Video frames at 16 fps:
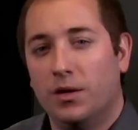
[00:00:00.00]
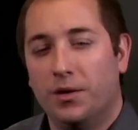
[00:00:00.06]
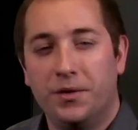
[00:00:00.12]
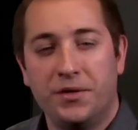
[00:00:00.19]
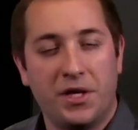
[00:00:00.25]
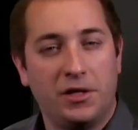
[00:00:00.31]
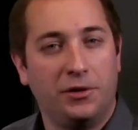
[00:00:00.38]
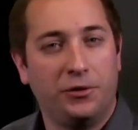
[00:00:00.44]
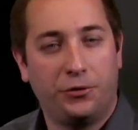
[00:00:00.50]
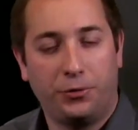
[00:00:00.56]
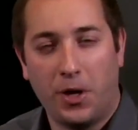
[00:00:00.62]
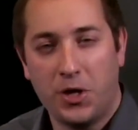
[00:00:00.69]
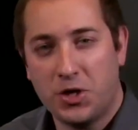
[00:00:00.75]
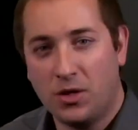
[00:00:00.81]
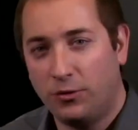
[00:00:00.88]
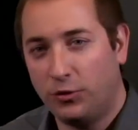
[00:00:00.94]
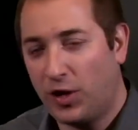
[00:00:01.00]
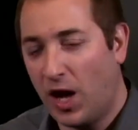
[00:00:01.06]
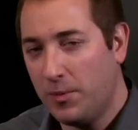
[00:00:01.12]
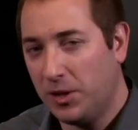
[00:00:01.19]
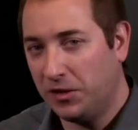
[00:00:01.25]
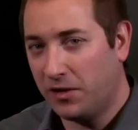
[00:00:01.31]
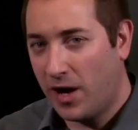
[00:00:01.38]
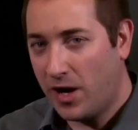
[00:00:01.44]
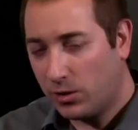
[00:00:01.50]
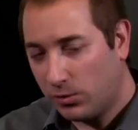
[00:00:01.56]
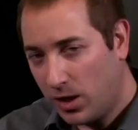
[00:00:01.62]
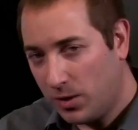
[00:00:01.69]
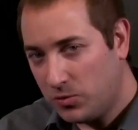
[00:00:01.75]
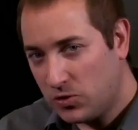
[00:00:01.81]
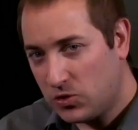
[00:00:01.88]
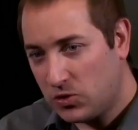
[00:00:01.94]
Here's an illustration of the timing
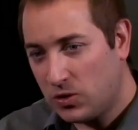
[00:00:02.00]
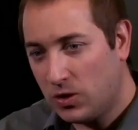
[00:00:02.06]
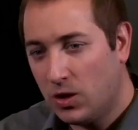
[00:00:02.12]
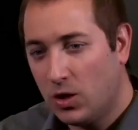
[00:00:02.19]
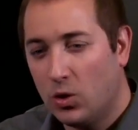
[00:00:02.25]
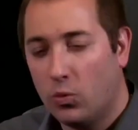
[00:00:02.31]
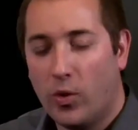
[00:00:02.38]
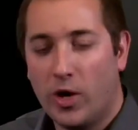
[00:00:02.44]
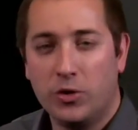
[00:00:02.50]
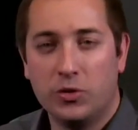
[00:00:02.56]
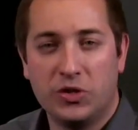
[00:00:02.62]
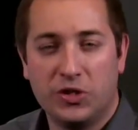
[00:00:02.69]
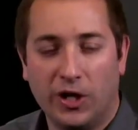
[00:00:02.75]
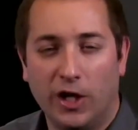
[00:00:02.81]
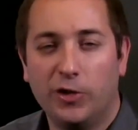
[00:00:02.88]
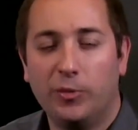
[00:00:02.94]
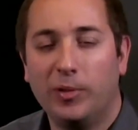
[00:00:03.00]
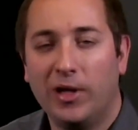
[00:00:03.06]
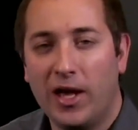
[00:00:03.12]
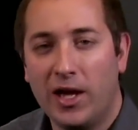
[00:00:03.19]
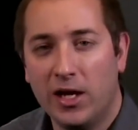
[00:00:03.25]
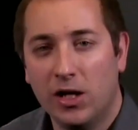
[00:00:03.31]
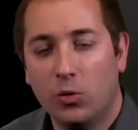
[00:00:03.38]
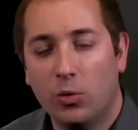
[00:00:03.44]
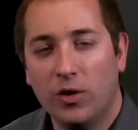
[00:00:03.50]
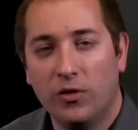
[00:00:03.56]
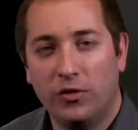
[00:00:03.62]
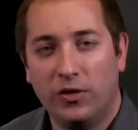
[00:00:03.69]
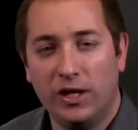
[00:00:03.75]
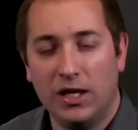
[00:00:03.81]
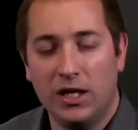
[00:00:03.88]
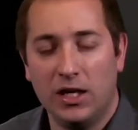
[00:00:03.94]
diagrams when you start playing
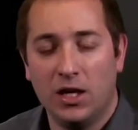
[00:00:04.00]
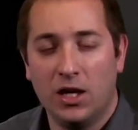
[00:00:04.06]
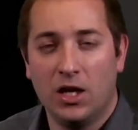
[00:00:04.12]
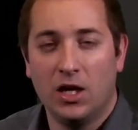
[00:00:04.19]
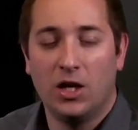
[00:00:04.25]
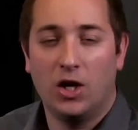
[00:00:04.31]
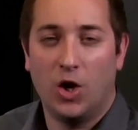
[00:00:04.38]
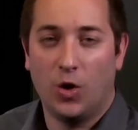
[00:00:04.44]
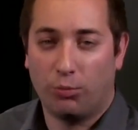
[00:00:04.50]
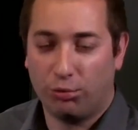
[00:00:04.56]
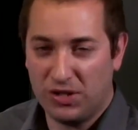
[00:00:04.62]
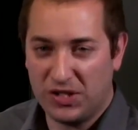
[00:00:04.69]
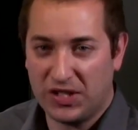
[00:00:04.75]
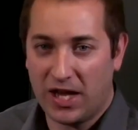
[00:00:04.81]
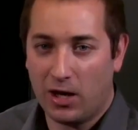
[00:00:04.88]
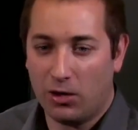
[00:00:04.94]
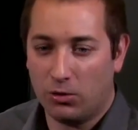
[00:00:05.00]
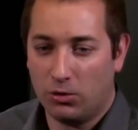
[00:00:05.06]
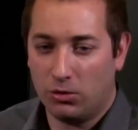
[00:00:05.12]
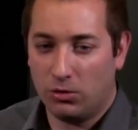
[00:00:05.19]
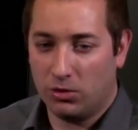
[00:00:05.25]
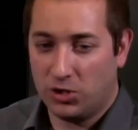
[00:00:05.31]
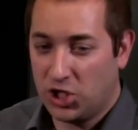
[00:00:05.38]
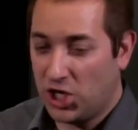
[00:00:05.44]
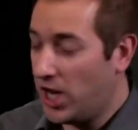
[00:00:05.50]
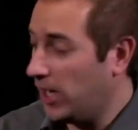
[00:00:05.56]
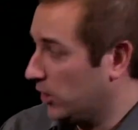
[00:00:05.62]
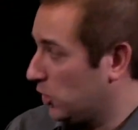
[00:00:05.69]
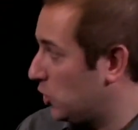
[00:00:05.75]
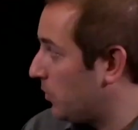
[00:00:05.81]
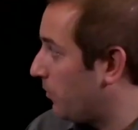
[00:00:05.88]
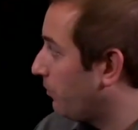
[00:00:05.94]
with the prescaler
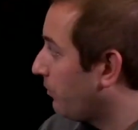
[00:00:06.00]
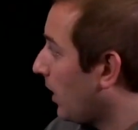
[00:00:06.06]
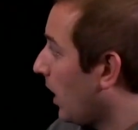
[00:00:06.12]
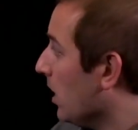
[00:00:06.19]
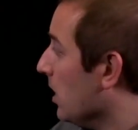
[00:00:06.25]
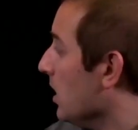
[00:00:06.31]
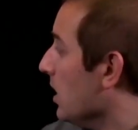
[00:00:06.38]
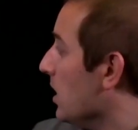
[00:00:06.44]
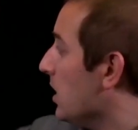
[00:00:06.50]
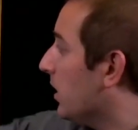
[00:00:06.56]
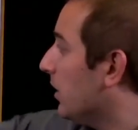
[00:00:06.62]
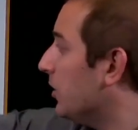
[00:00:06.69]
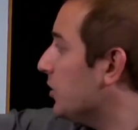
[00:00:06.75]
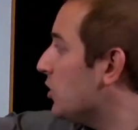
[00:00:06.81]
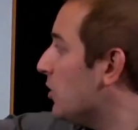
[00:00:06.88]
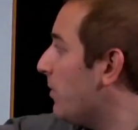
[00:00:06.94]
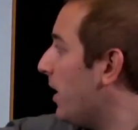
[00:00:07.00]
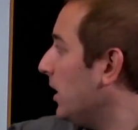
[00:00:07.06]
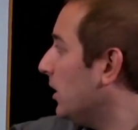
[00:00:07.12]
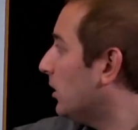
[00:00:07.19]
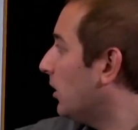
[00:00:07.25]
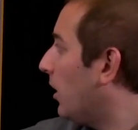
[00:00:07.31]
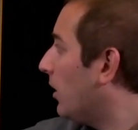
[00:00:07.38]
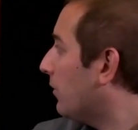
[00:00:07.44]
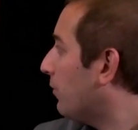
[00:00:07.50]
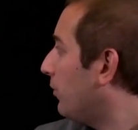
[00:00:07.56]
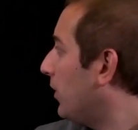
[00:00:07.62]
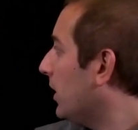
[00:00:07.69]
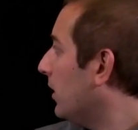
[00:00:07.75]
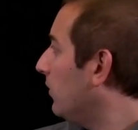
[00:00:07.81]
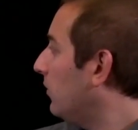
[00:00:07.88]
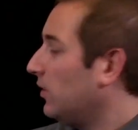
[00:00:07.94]
change. Here's the main clock
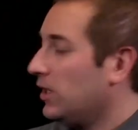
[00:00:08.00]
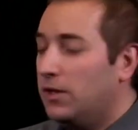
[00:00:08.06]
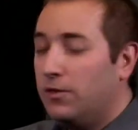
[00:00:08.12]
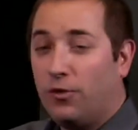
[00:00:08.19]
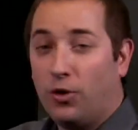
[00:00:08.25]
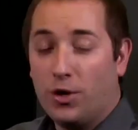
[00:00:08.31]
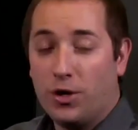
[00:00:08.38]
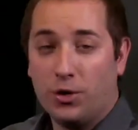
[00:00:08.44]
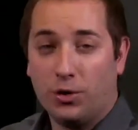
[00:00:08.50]
frequency for